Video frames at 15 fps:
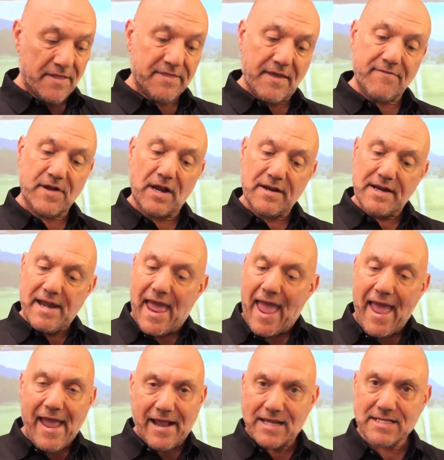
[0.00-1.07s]
They've got an
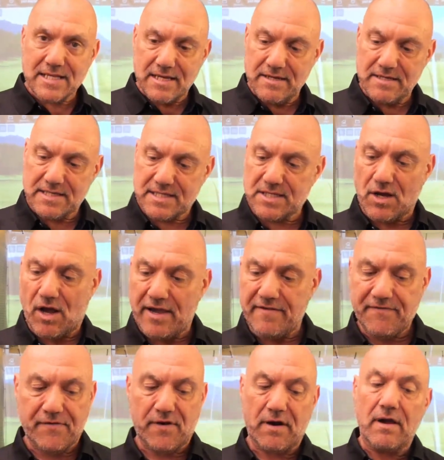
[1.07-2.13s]
excellent
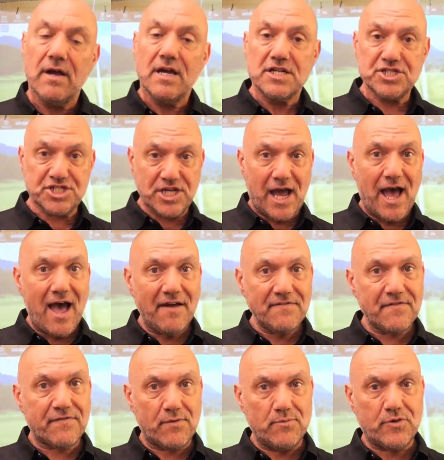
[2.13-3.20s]
cipher shaft
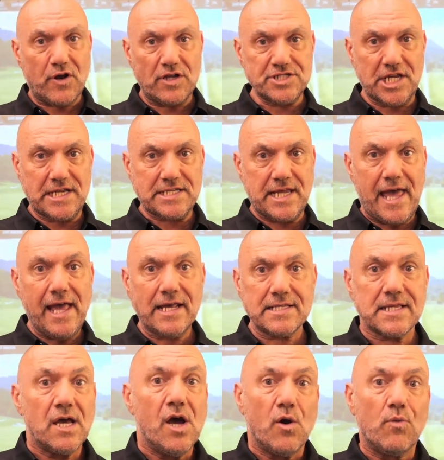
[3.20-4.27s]
from Project X,
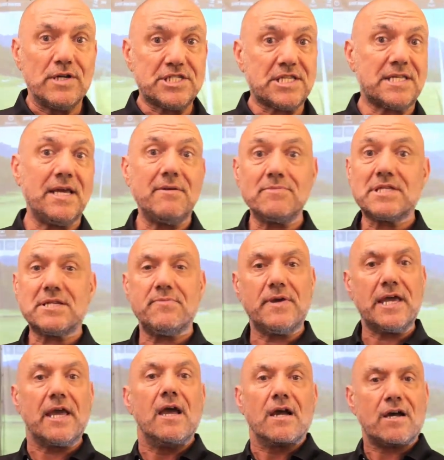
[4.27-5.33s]
which seems to
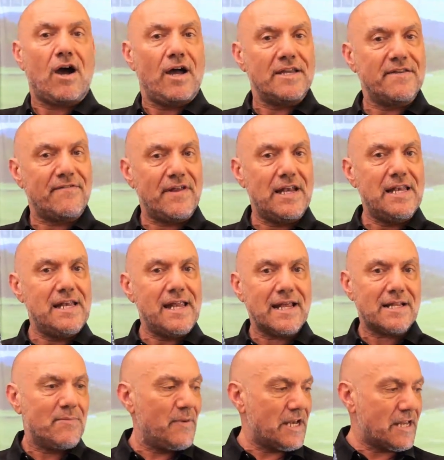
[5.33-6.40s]
be kind of a
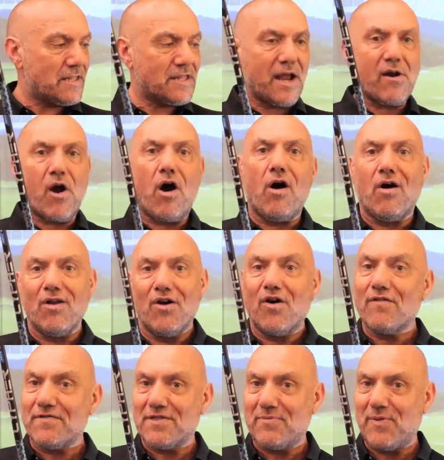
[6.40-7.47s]
little bit, they're all
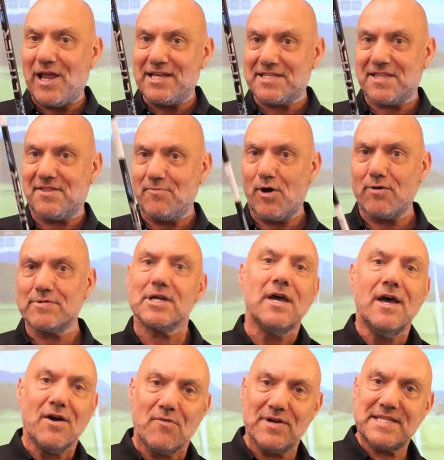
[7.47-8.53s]
over the place at the moment.
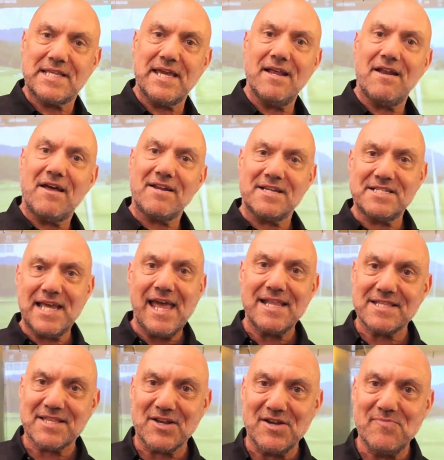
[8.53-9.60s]
We see a lot of
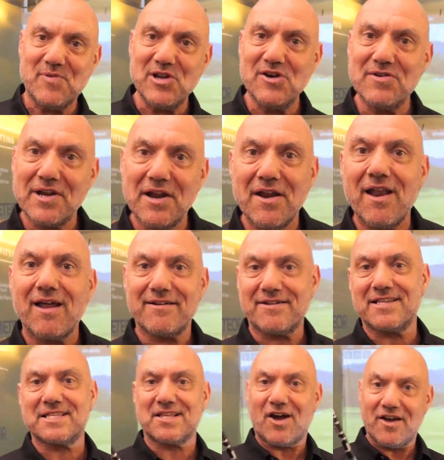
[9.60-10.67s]
tensile balloon and a lot of
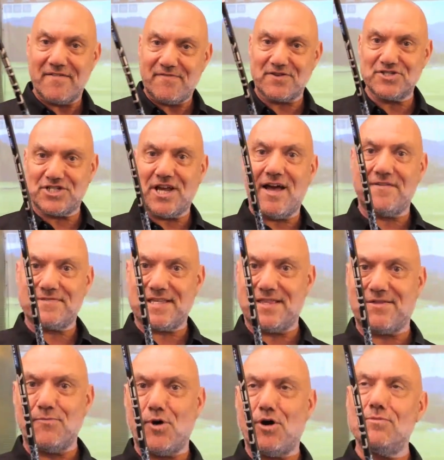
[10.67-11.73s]
cipher shafts at
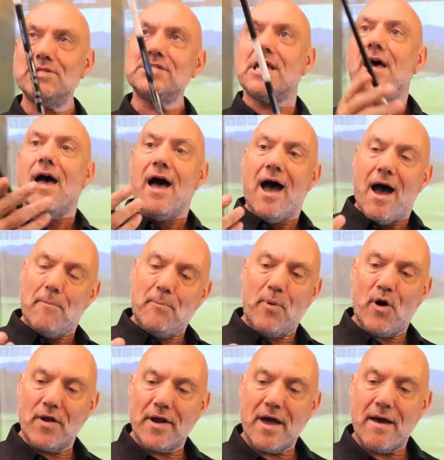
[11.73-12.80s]
the moment,
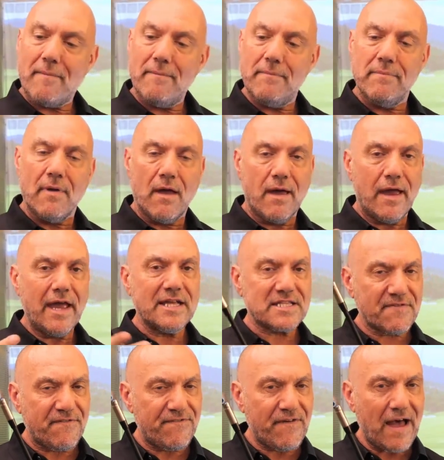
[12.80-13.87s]
but it's
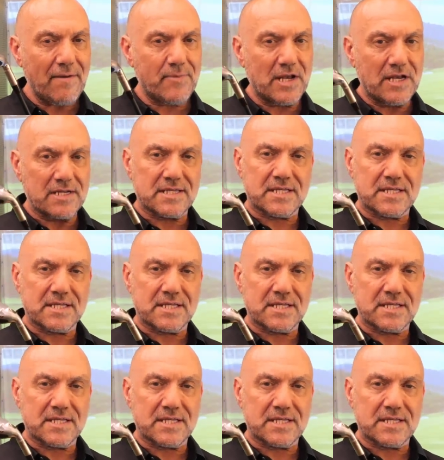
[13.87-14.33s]
fabulous.